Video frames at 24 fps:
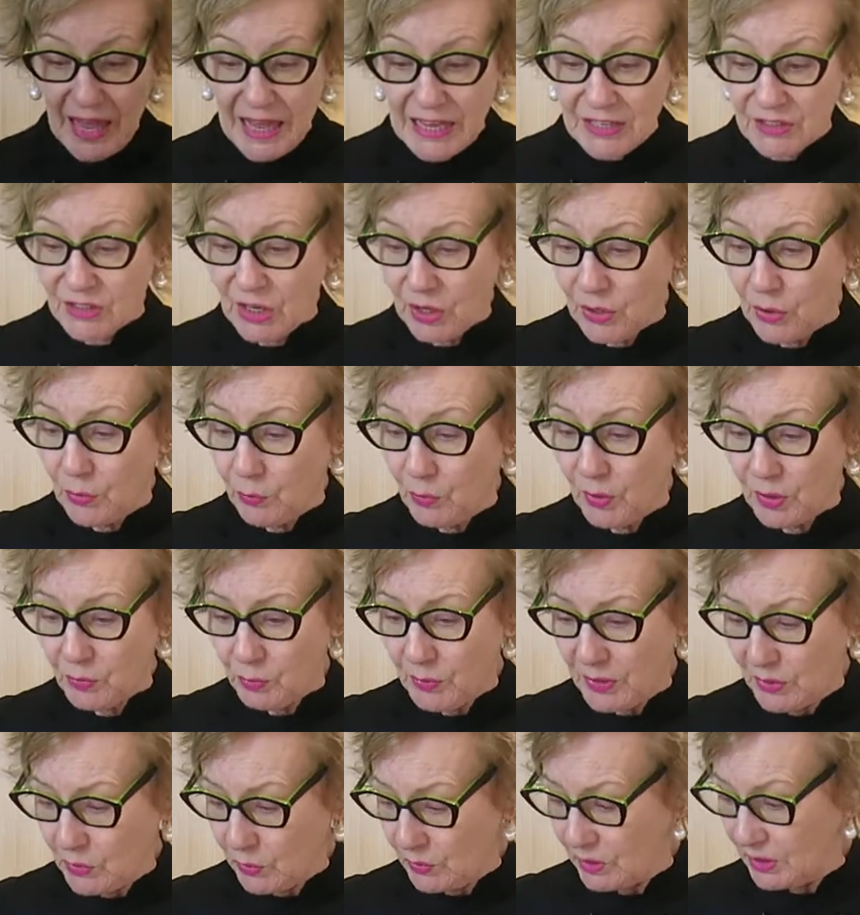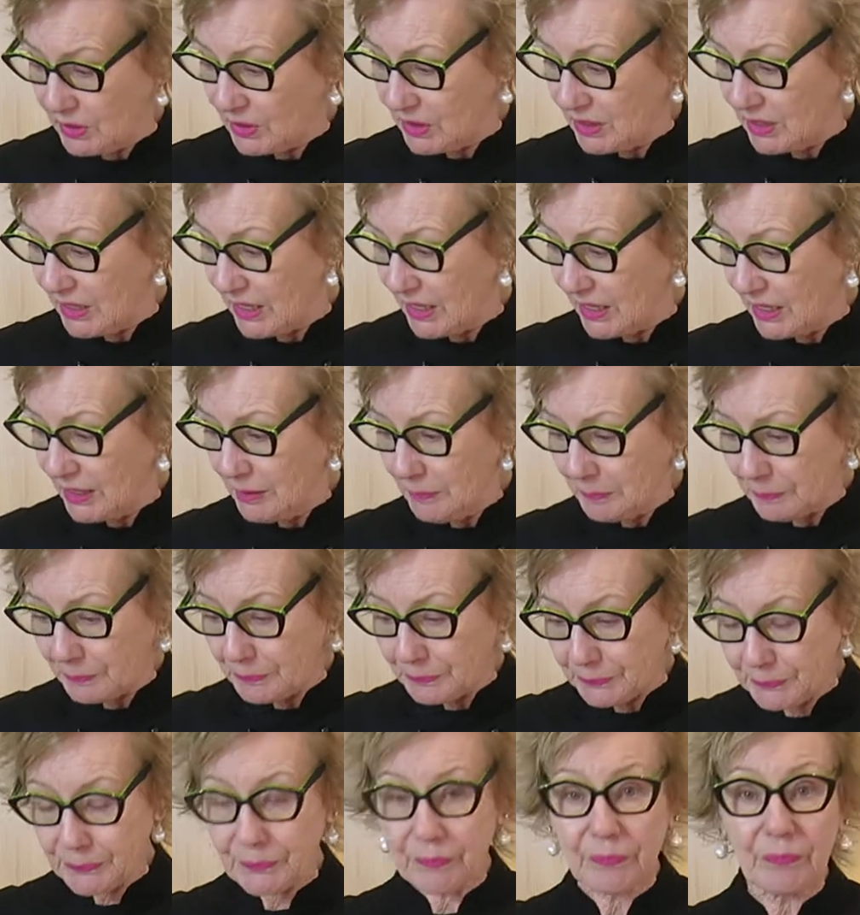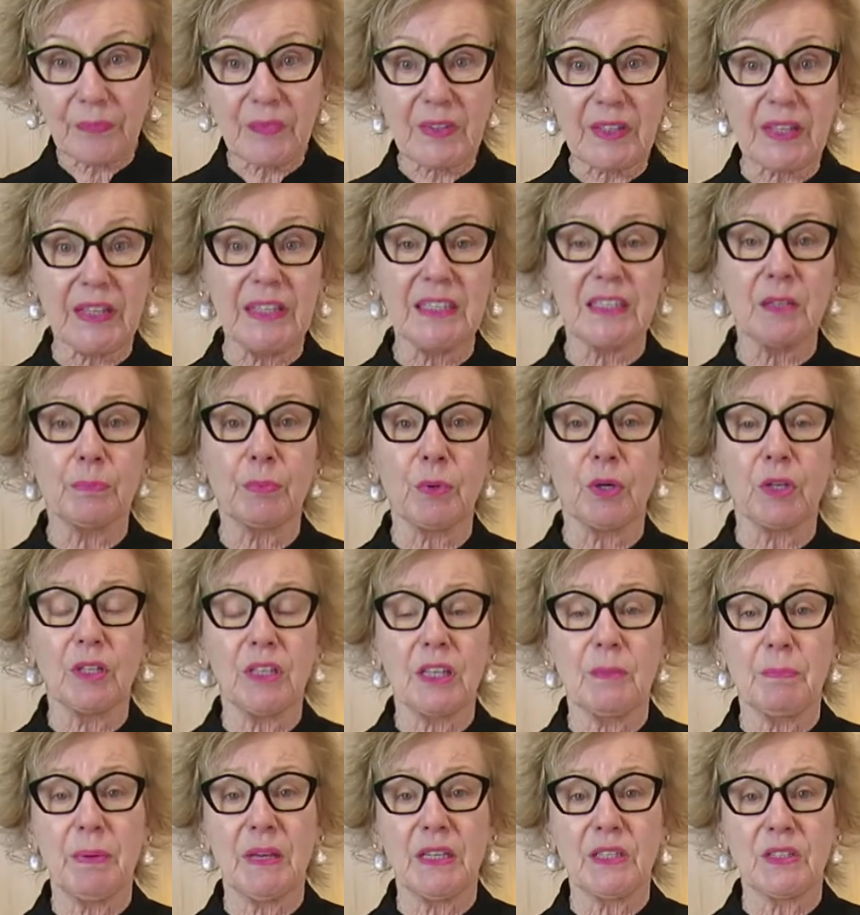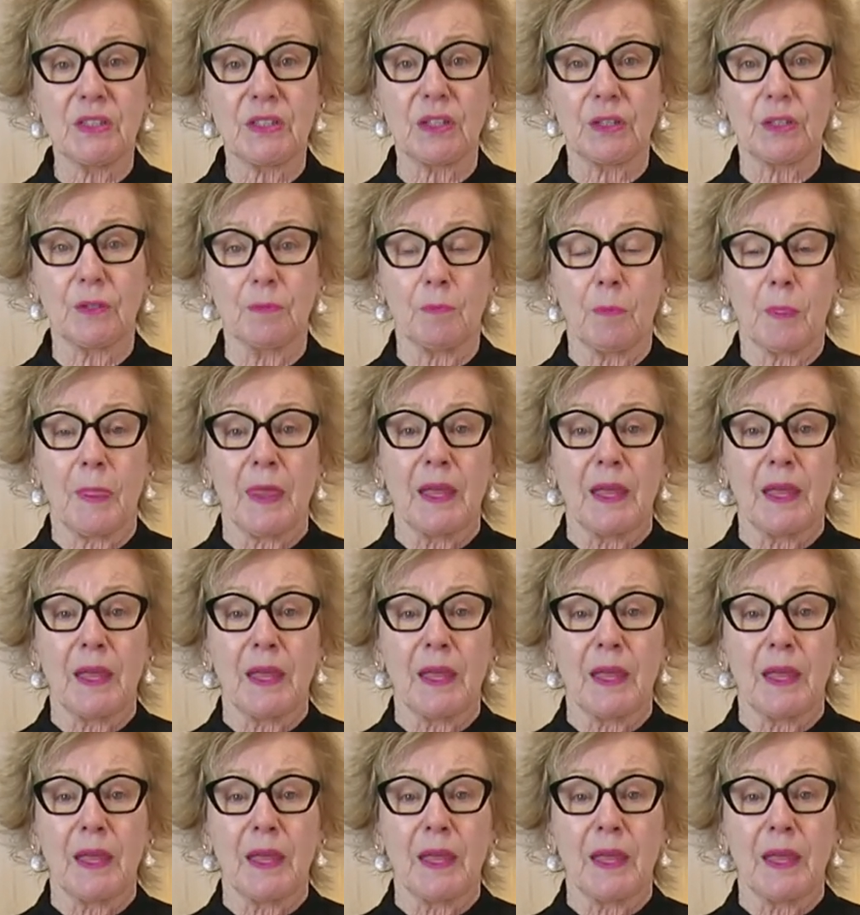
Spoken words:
So what we're cooking today is a broccoli pesto.